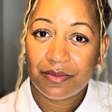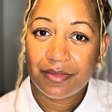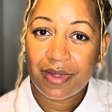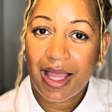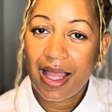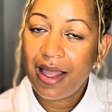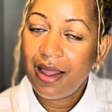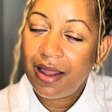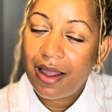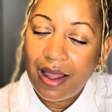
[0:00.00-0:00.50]

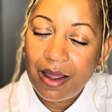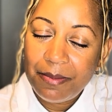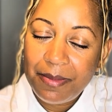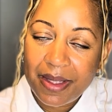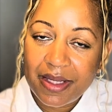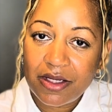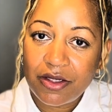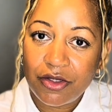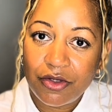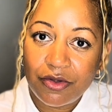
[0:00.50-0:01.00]
I
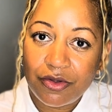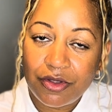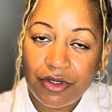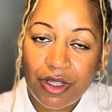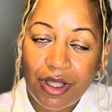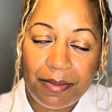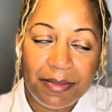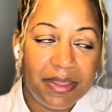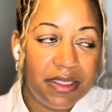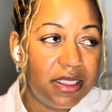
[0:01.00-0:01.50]
bet you,
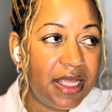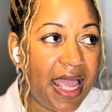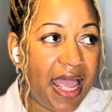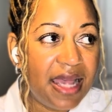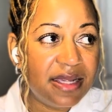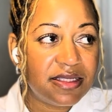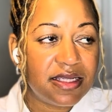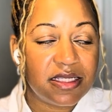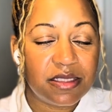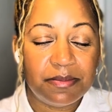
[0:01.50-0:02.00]
I mean, the
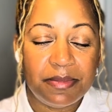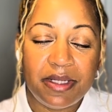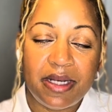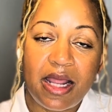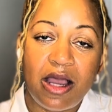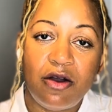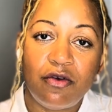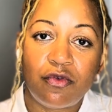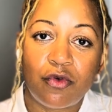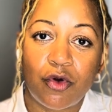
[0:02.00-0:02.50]
asset's been
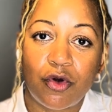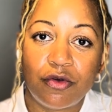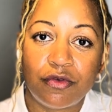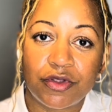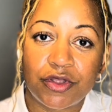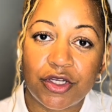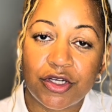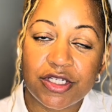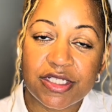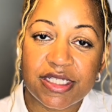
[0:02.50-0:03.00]
out for over
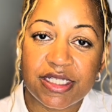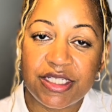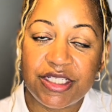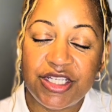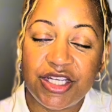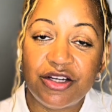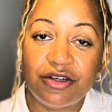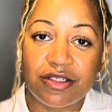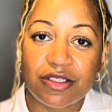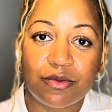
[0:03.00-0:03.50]
13
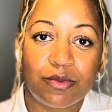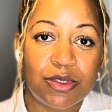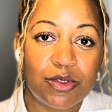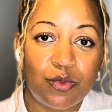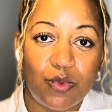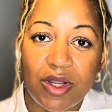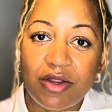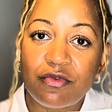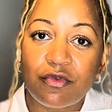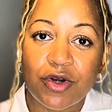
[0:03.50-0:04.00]
years. It was a
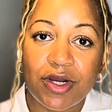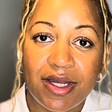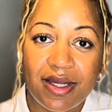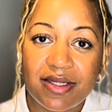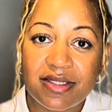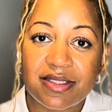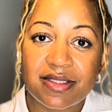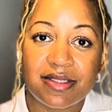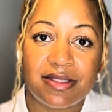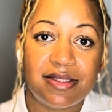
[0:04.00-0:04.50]
way for
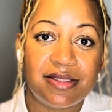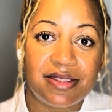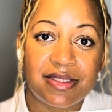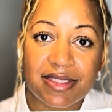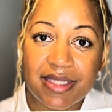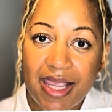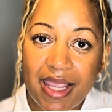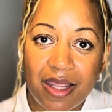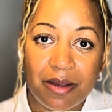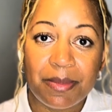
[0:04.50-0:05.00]
us to
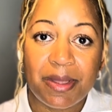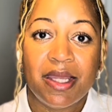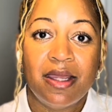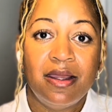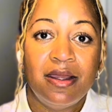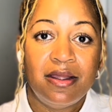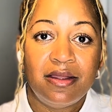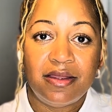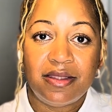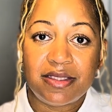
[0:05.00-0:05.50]
escape
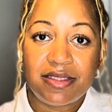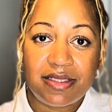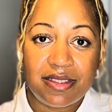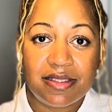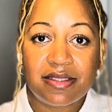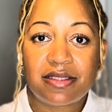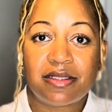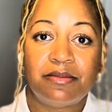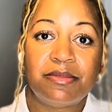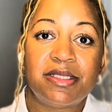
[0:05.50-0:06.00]
the
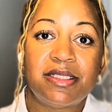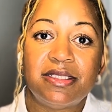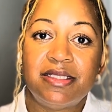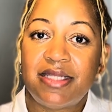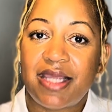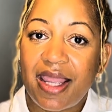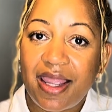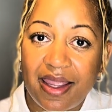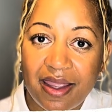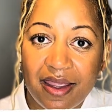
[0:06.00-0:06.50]
system
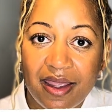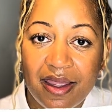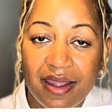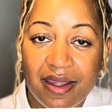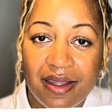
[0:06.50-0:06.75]
today.